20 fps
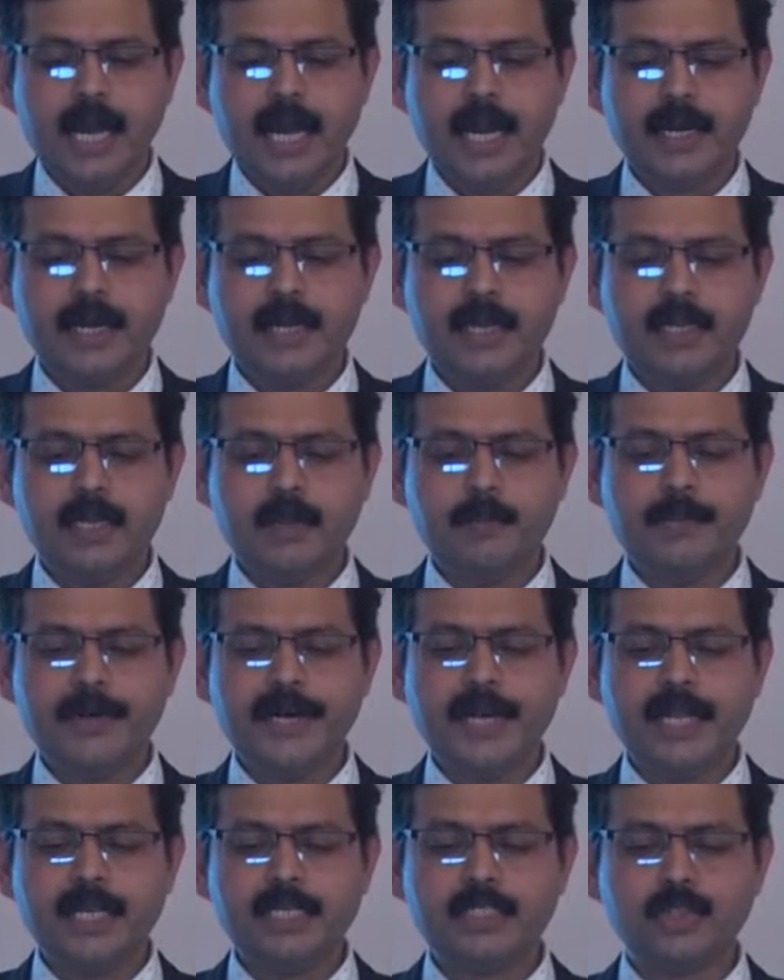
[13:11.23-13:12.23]
and a
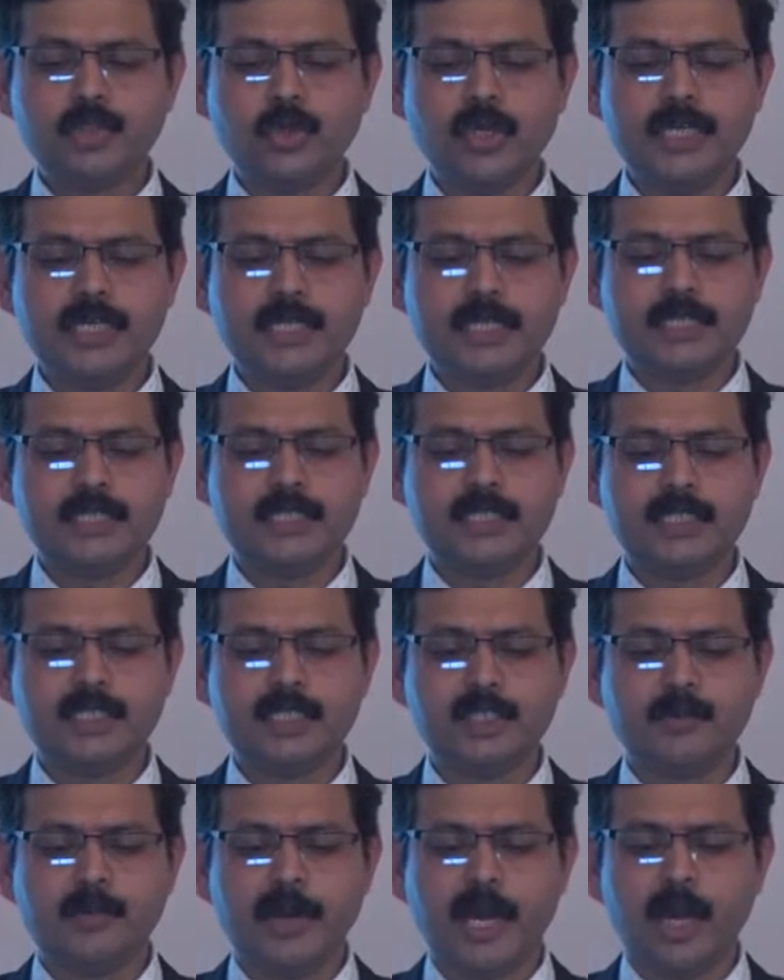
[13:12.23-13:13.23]
lipid and insulin
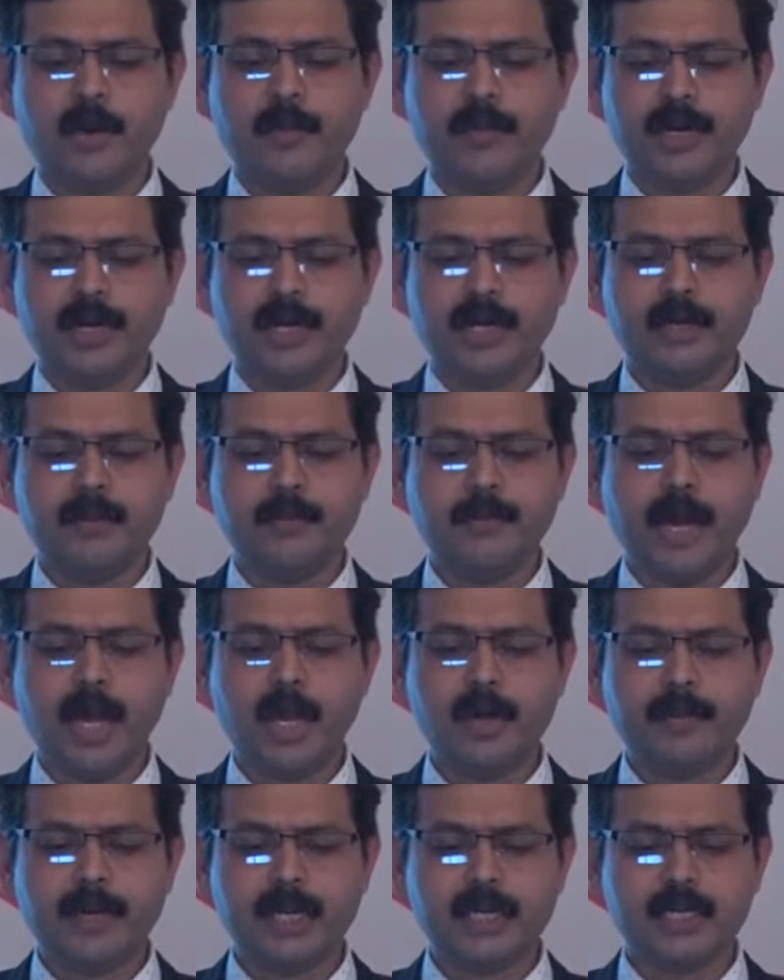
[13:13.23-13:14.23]
resistance
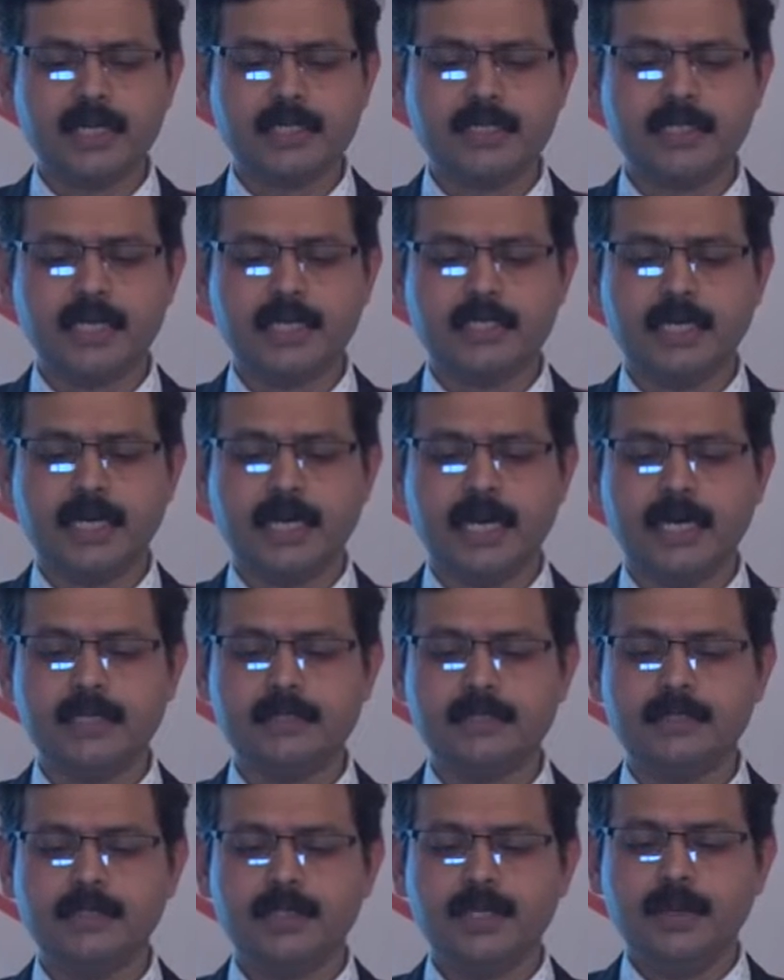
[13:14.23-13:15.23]
biomarkers such
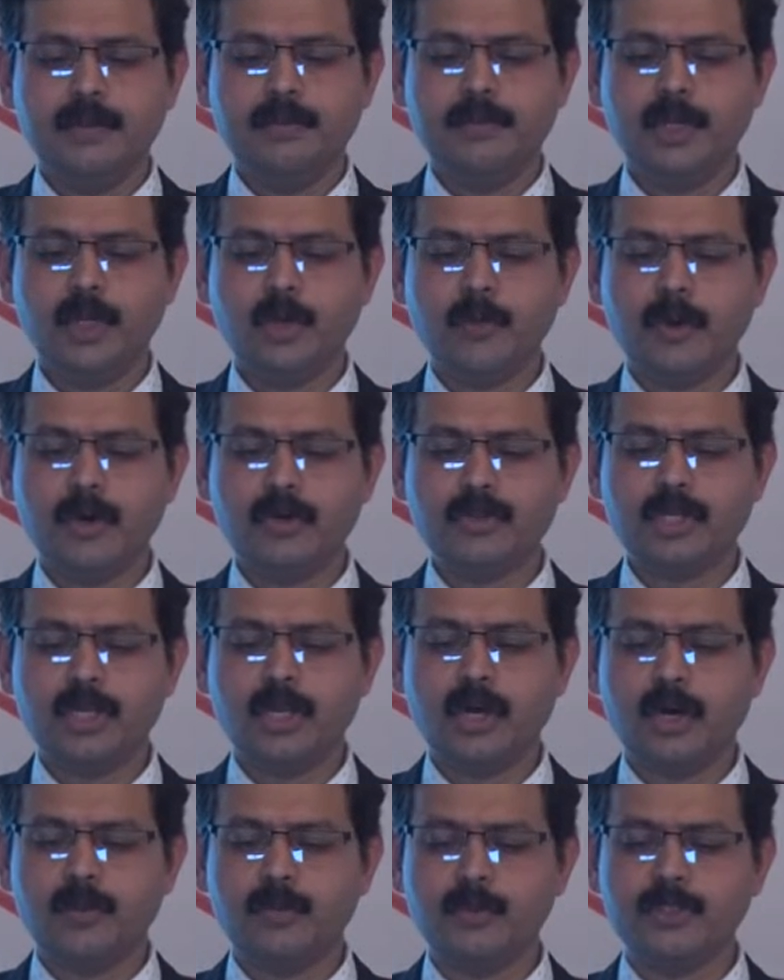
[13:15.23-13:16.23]
as
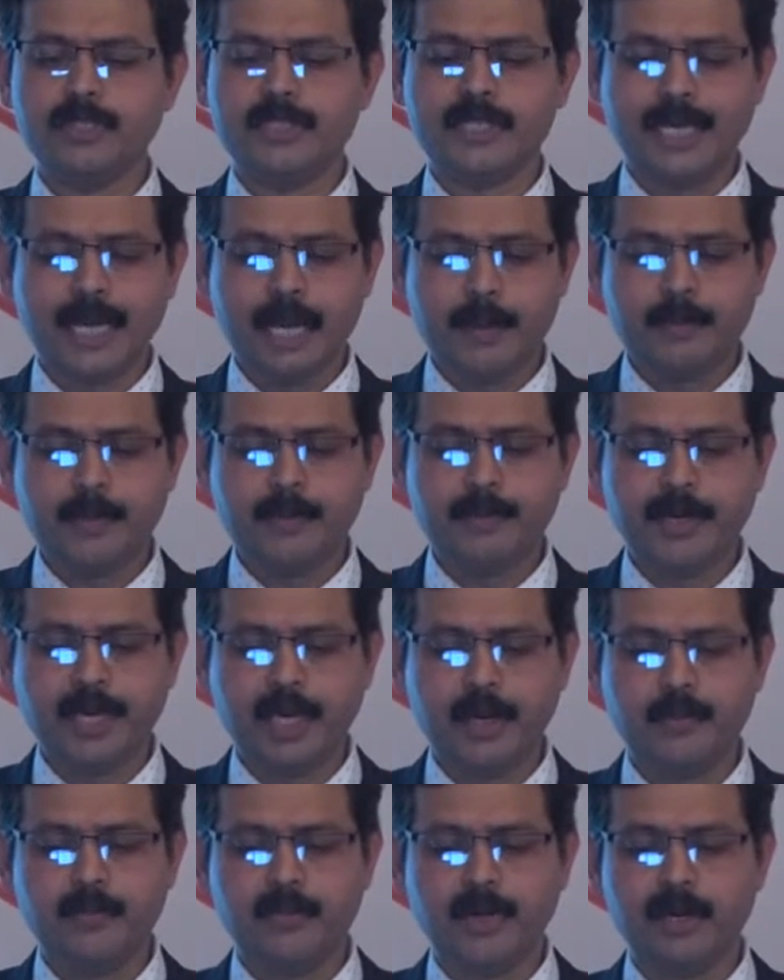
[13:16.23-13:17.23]
menopausal hormone therapy
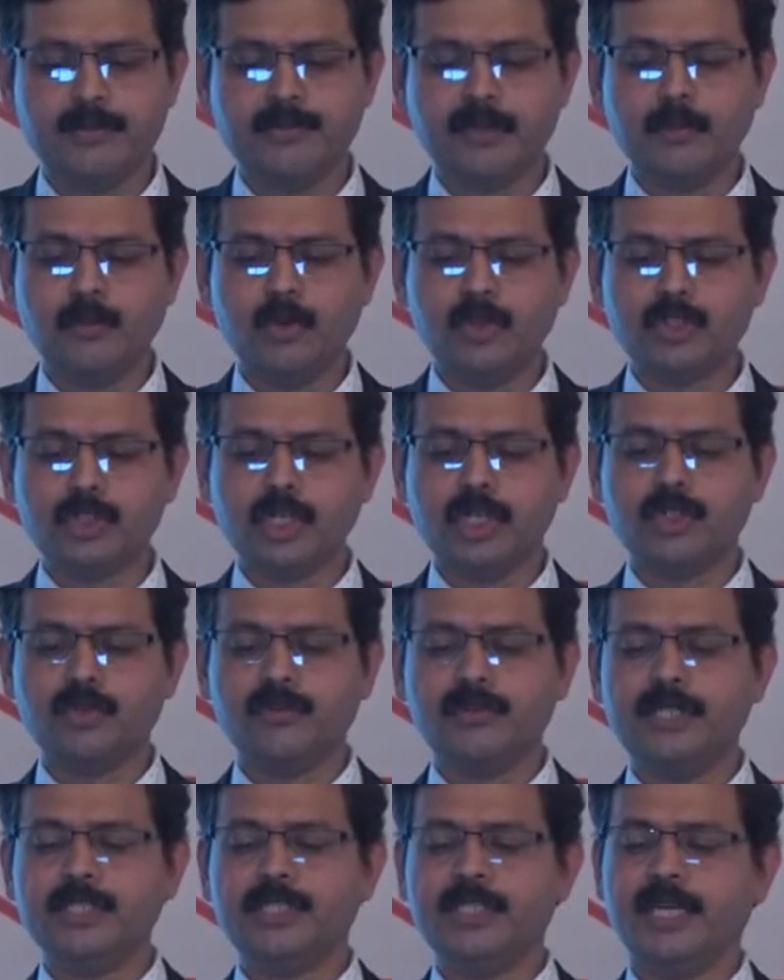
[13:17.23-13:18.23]
became one of the most
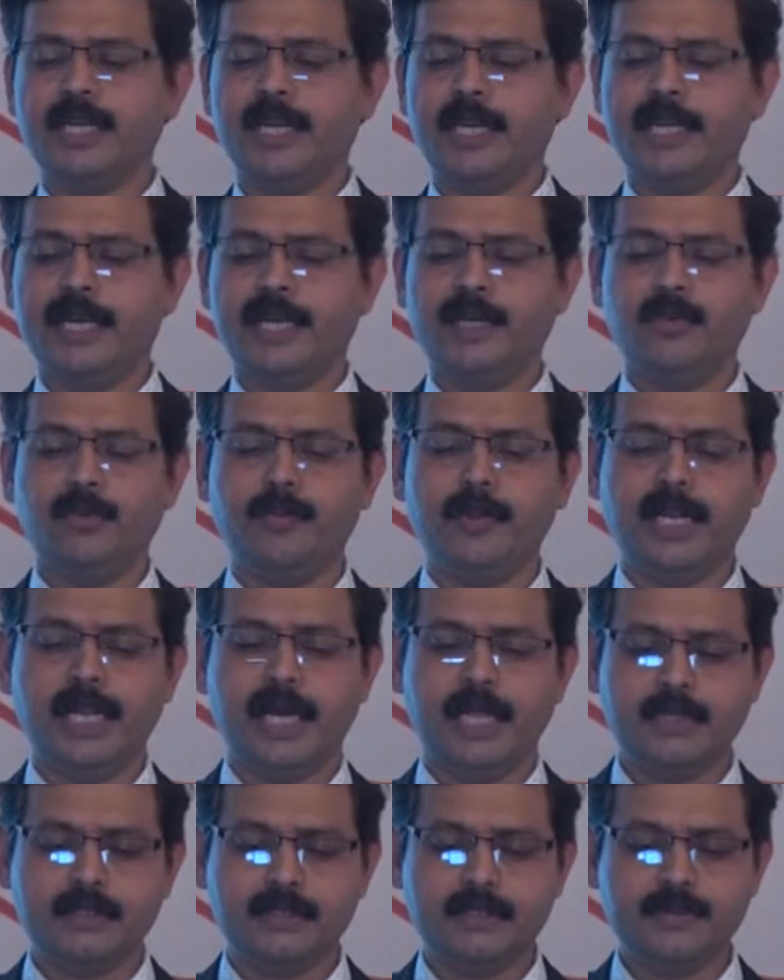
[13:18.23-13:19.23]
controversial area in women
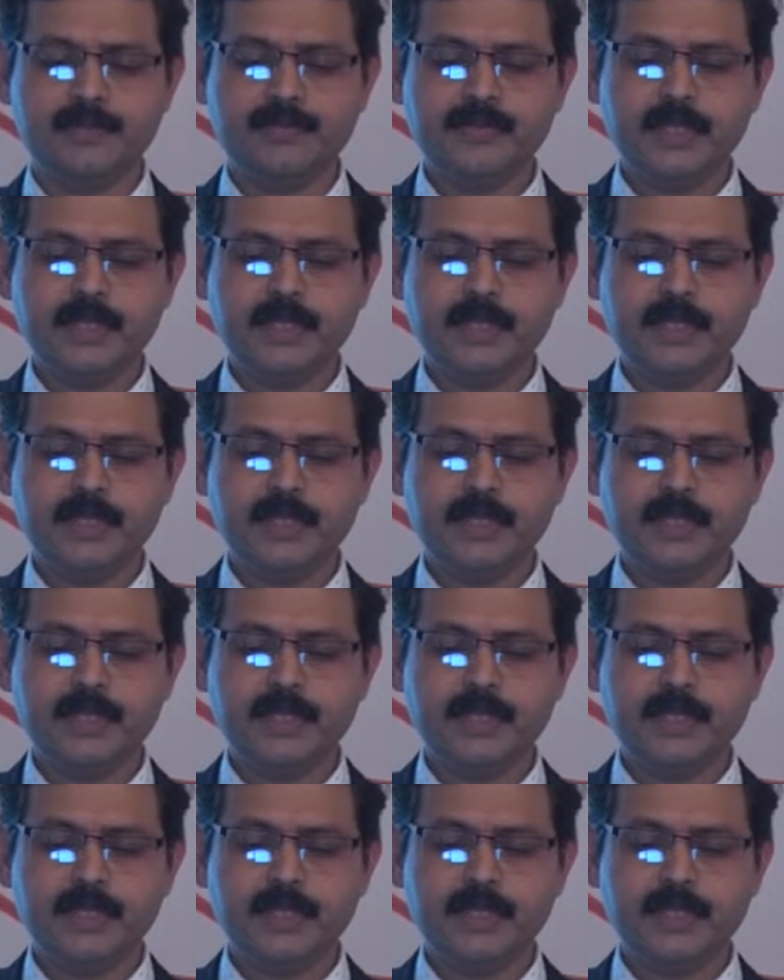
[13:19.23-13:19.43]
health.